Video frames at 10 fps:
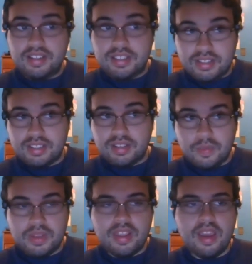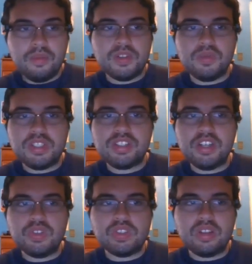So that one was
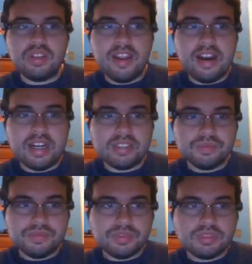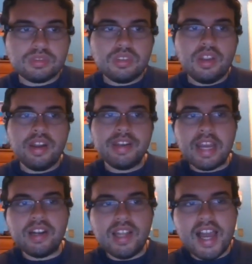interesting there.
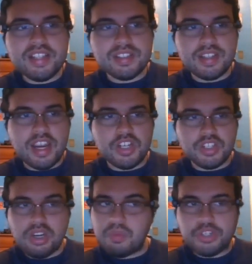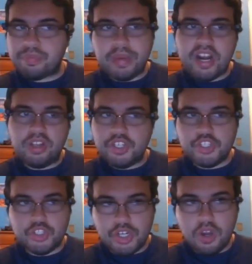Now the last station, which barely
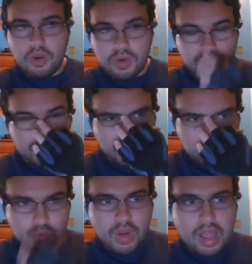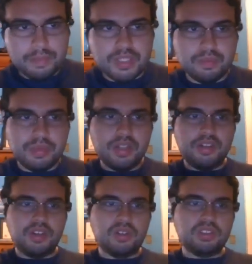is shown, is the drop
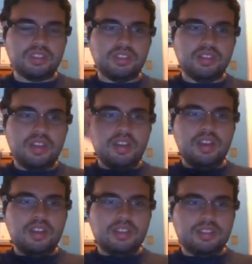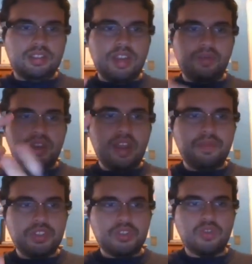spindles. It's like we
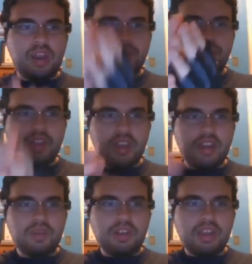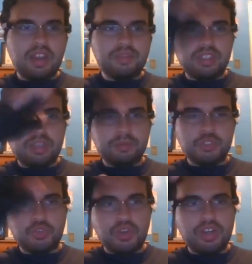have this drop thing, we have some
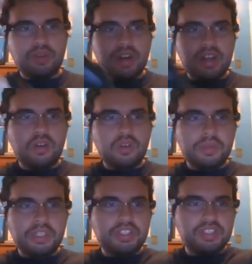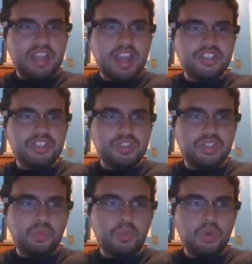string around, we just attach
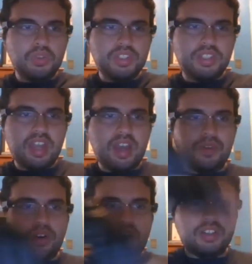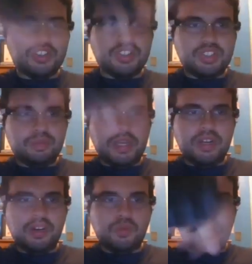the wool together and just
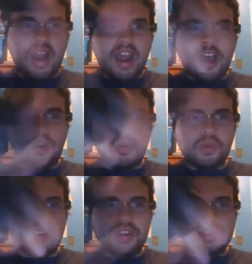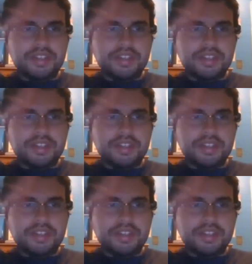spin it around